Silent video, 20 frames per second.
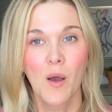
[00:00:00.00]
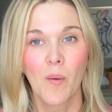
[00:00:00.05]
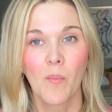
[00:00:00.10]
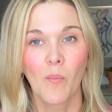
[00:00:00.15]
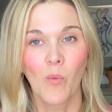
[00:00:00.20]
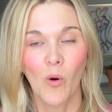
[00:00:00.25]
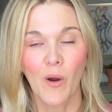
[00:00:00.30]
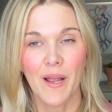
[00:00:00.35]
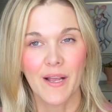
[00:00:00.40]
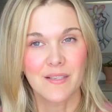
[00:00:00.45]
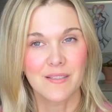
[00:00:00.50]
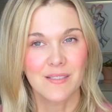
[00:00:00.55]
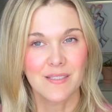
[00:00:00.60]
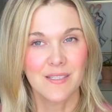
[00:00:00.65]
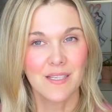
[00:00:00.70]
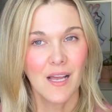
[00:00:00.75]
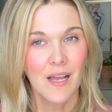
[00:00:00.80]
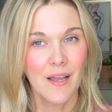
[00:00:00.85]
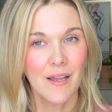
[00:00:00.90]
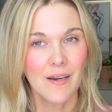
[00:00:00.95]
More eggs
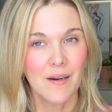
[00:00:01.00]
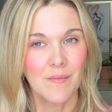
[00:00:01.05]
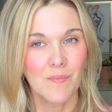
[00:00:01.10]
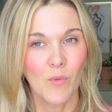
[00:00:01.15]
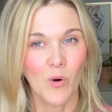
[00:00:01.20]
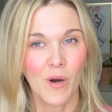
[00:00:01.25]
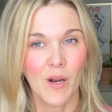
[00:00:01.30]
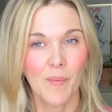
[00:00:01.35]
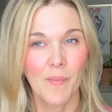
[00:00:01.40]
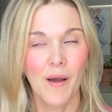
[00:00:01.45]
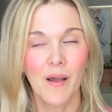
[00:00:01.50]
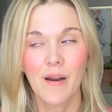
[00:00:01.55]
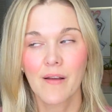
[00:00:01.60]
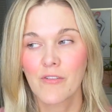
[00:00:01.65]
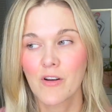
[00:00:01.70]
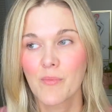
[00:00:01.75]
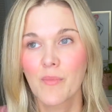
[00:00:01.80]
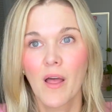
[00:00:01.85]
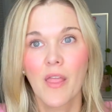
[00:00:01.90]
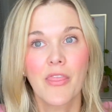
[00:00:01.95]
inside, more come out
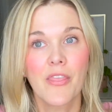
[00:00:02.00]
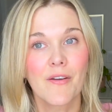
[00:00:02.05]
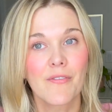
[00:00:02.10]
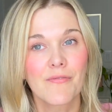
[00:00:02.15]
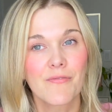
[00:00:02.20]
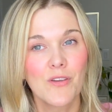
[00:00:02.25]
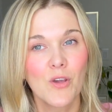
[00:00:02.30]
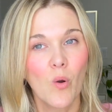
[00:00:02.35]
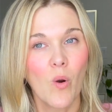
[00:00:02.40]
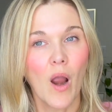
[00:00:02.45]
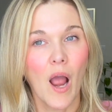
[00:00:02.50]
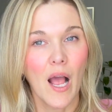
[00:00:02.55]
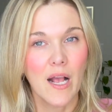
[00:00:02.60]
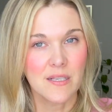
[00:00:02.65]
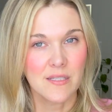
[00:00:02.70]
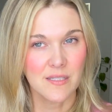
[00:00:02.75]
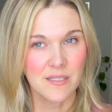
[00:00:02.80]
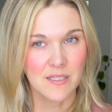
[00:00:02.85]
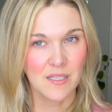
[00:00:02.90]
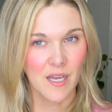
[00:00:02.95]
every month, fewer
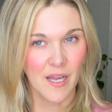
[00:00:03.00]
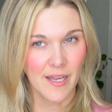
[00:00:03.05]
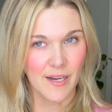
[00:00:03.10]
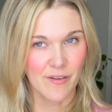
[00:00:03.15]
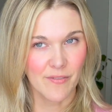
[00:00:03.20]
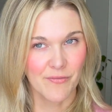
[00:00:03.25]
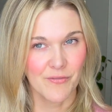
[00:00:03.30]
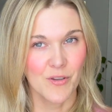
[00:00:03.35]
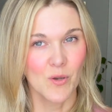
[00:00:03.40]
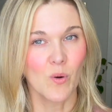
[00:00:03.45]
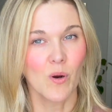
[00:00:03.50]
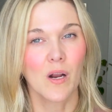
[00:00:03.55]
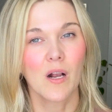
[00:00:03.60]
eggs inside, fewer